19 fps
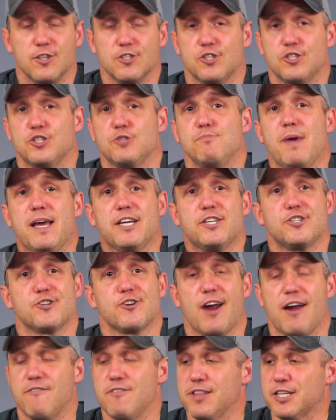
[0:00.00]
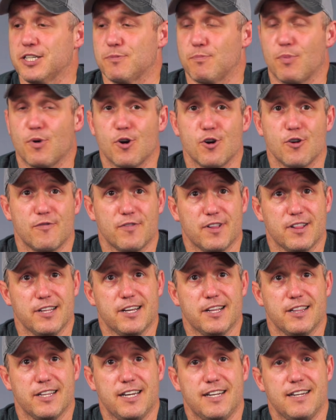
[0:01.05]
So just make sure everything's perfectly
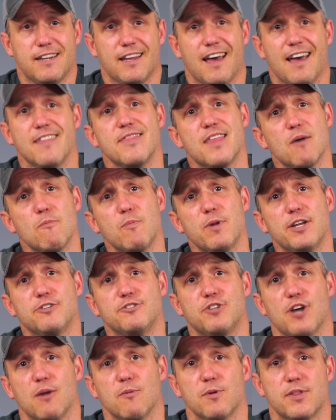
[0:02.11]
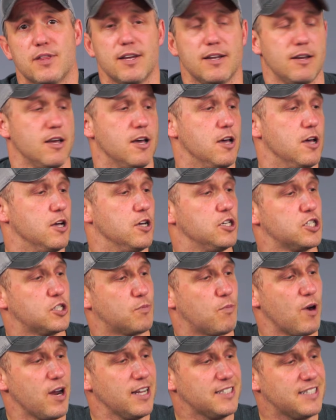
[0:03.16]
cleaned, and then when you're done with it,
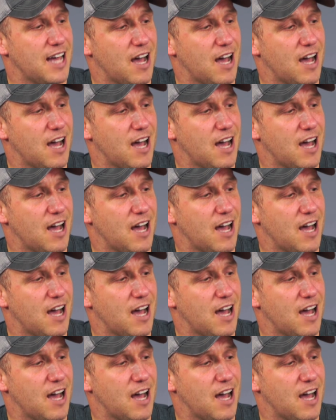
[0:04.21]
spray it